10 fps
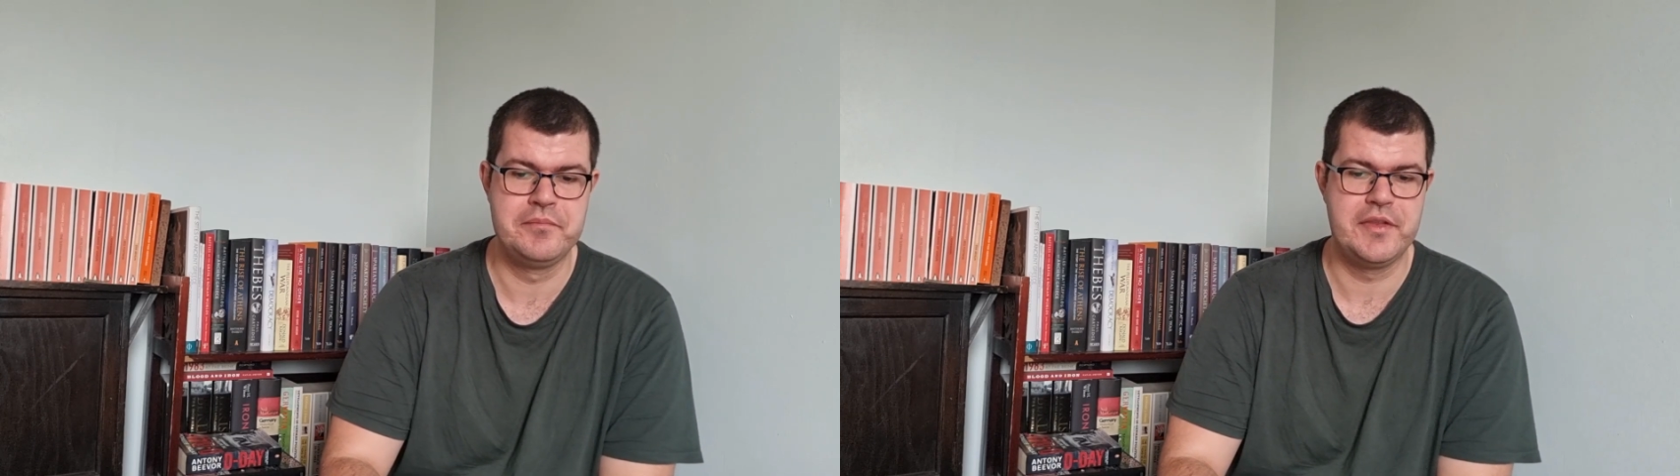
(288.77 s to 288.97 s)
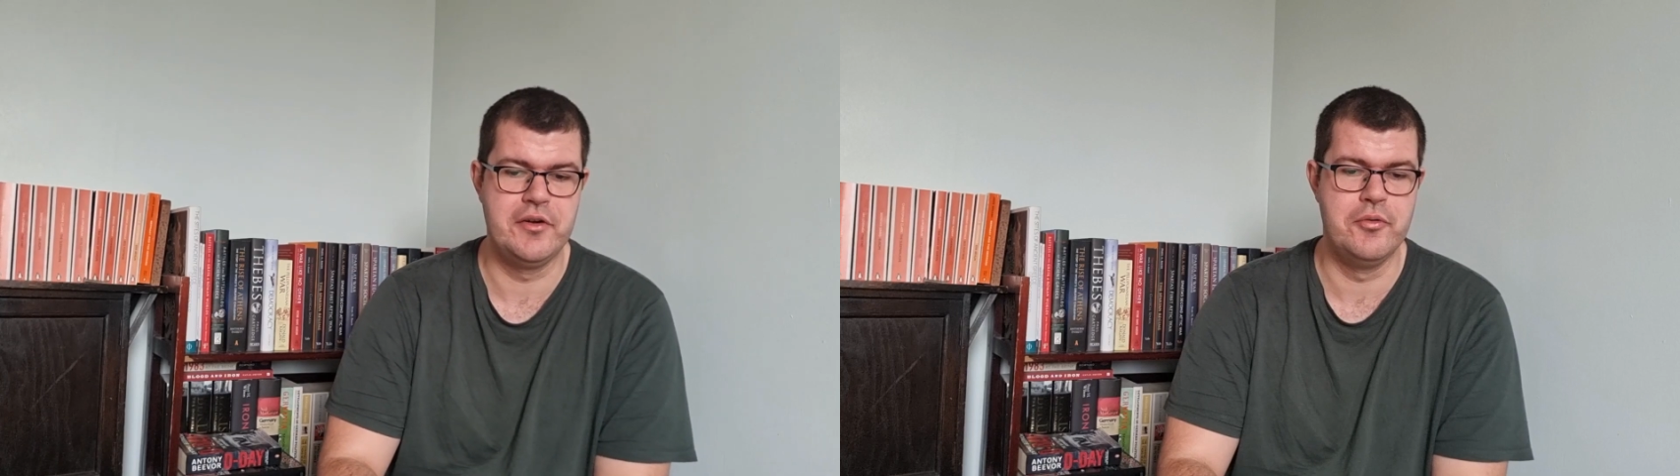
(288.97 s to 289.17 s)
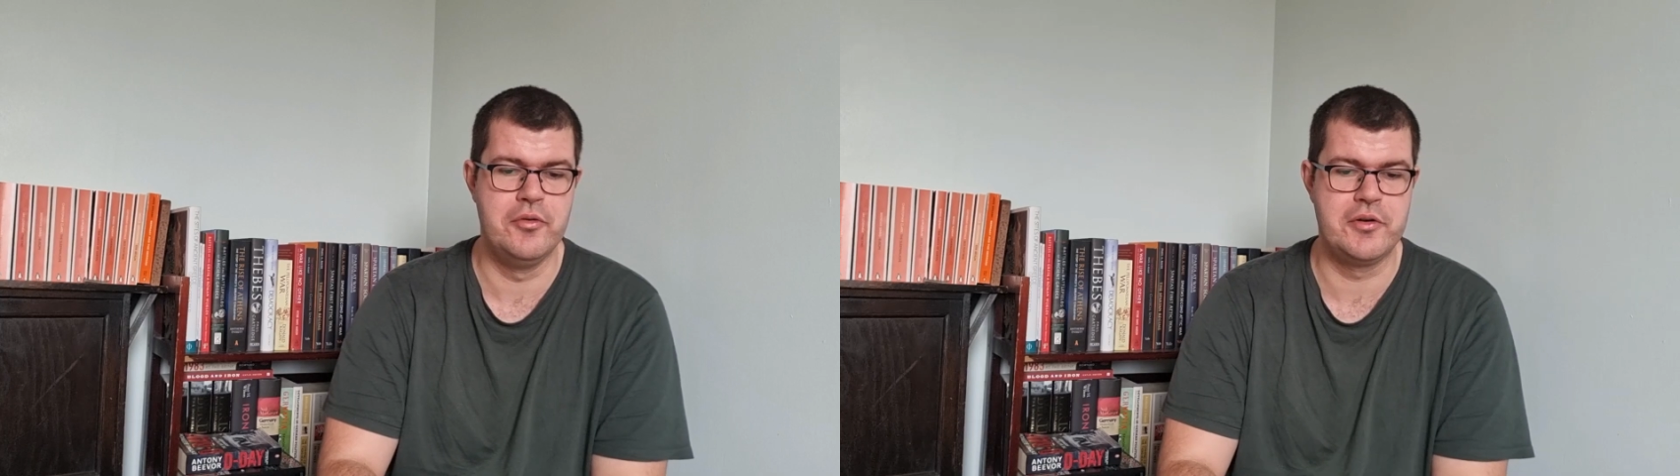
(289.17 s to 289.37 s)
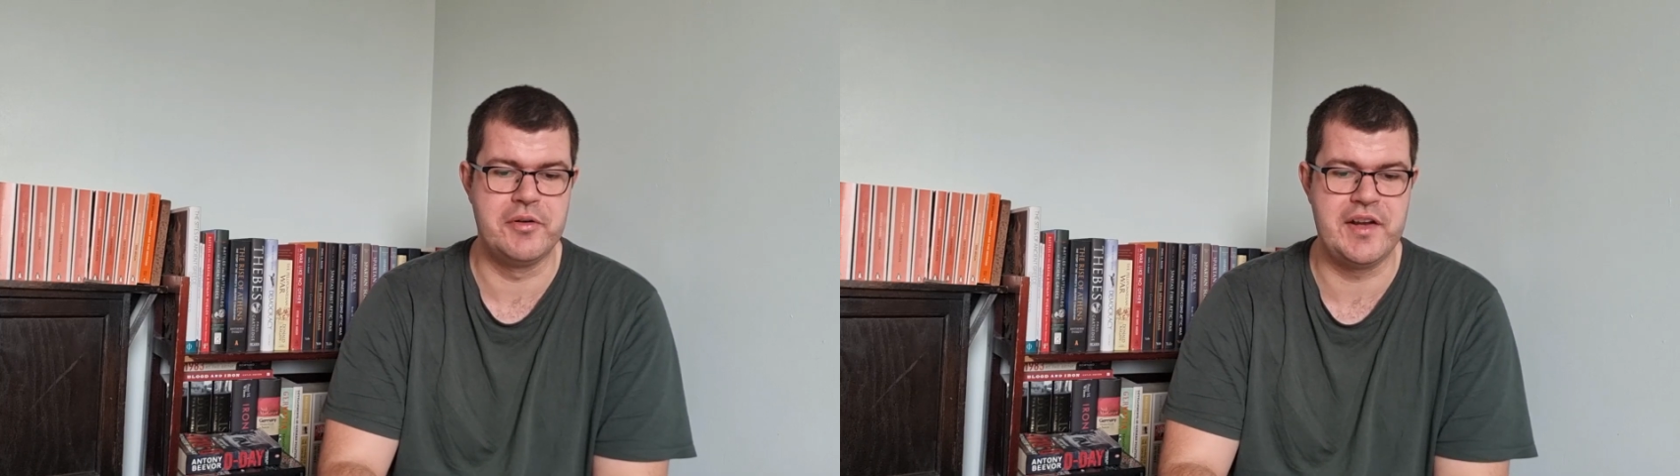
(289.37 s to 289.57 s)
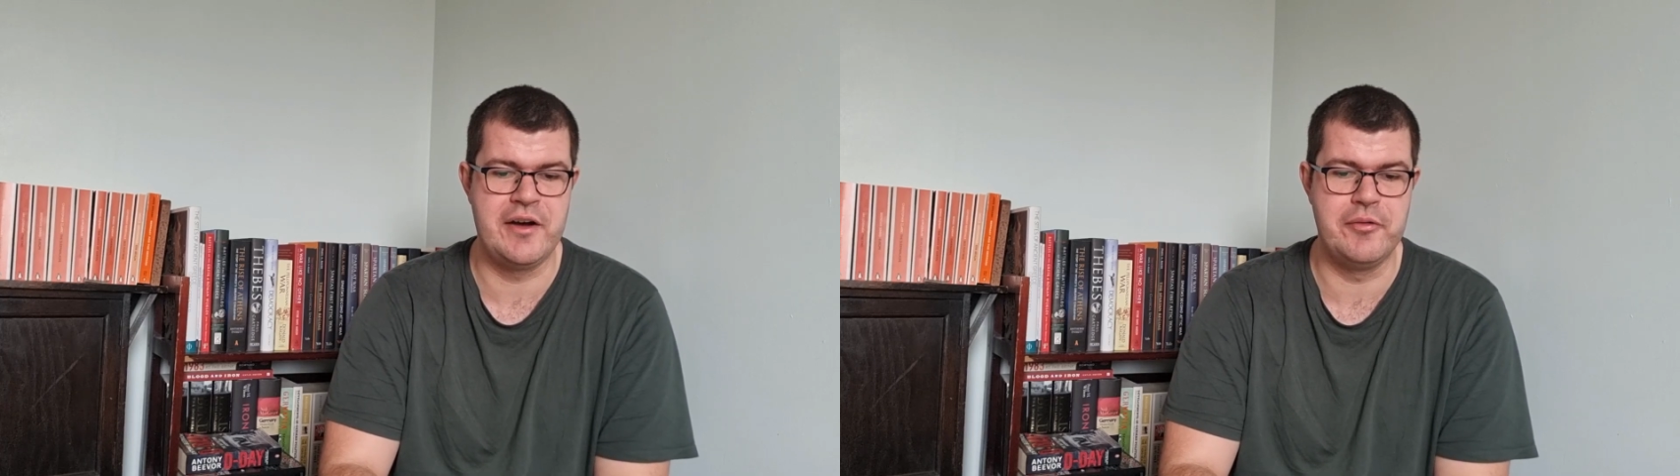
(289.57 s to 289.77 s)
The horde
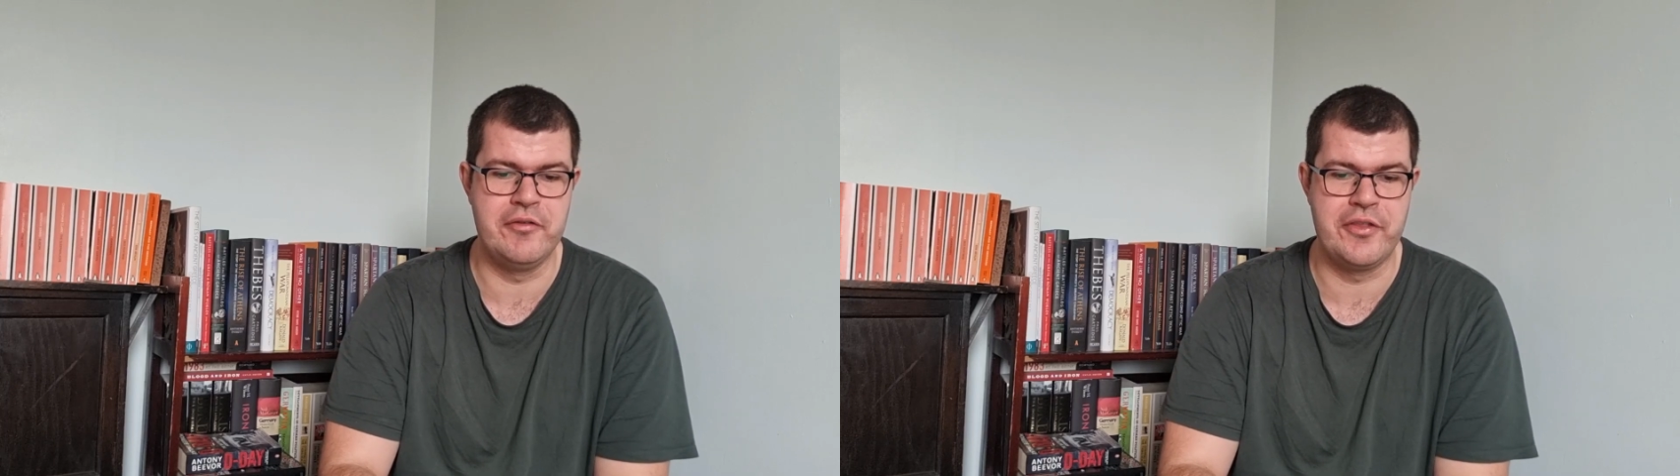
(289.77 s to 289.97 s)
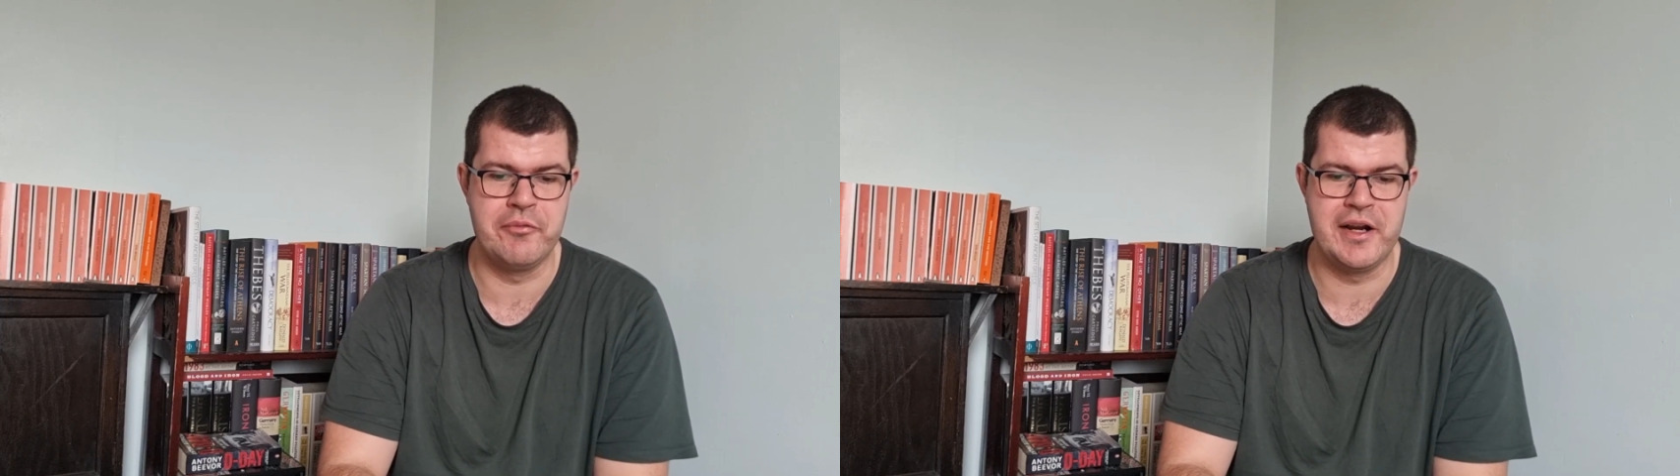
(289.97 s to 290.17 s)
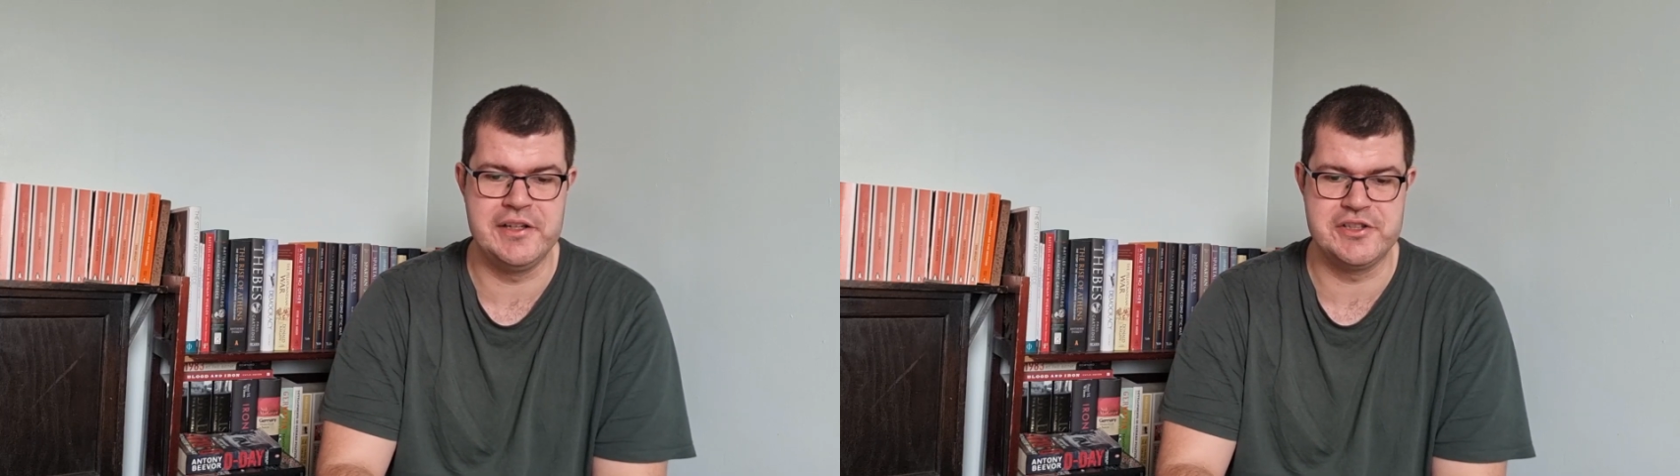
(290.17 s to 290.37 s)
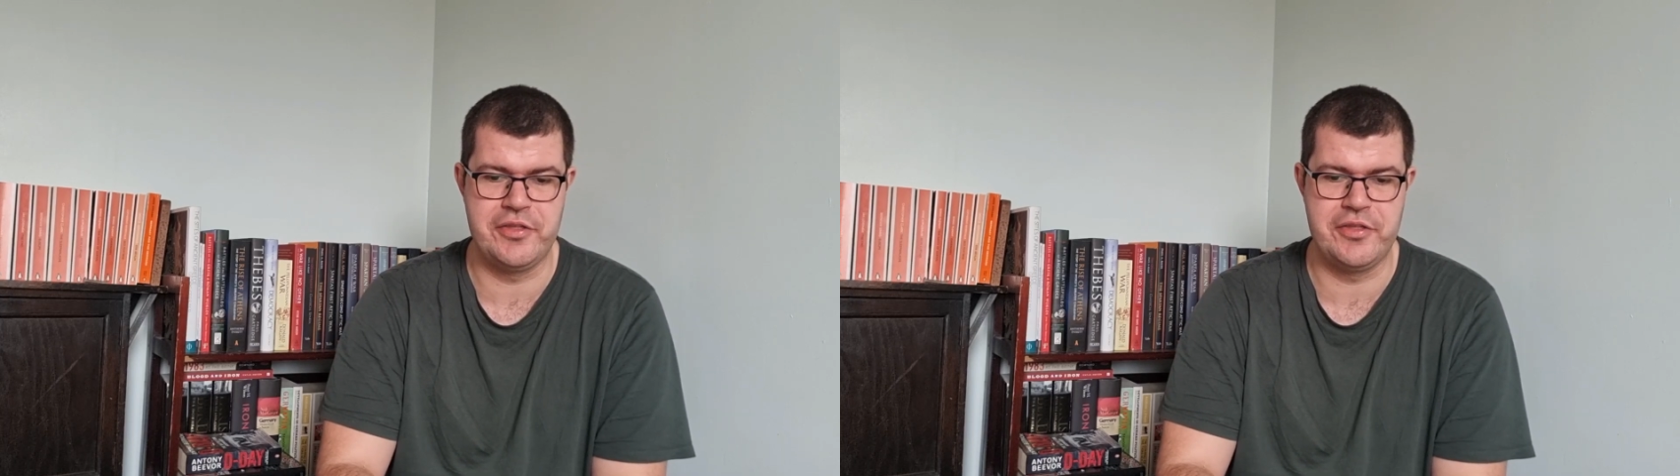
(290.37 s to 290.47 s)
was out of the range